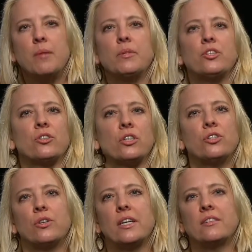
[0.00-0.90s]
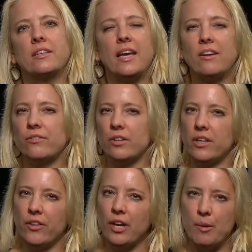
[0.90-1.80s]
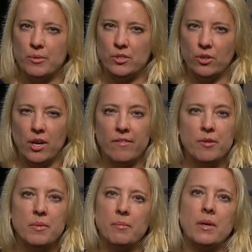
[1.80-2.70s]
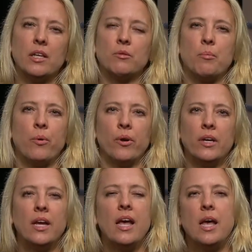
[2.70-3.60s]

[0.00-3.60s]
Be sure to join us again for another episode of the MacMillan Report,